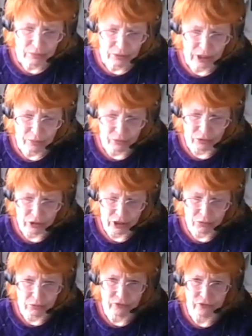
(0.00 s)
people
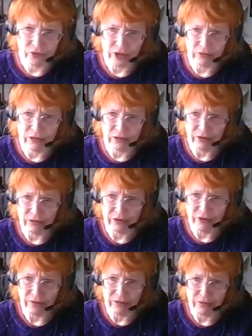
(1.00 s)
who were very,
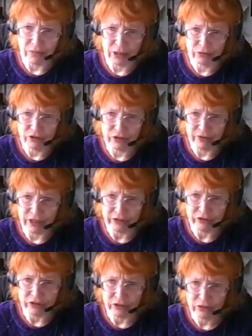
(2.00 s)
very, very
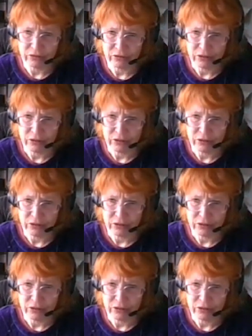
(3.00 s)
motivated.